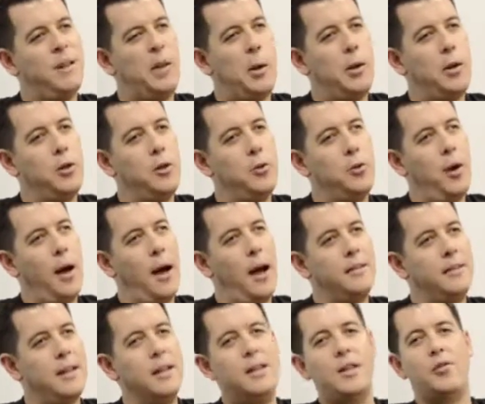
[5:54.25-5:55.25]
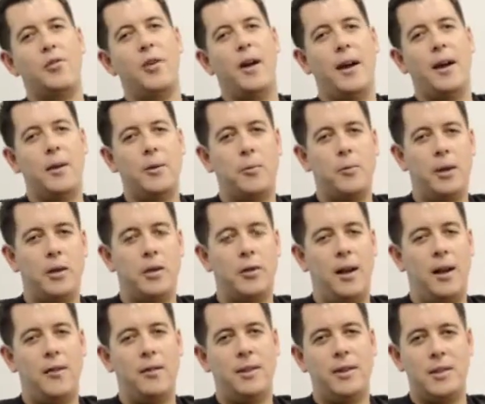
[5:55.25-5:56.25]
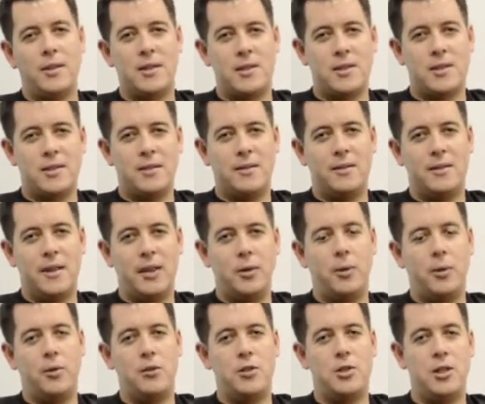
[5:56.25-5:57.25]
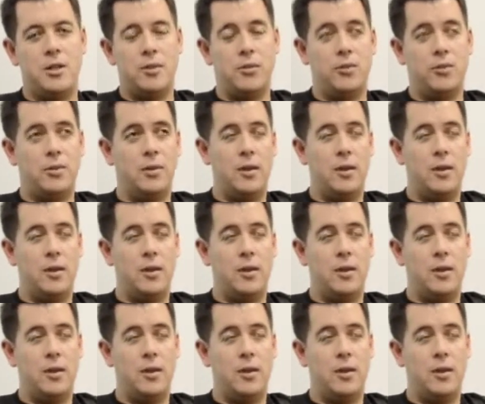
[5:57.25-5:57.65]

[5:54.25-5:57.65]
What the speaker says: You identify what your level is that you want to achieve.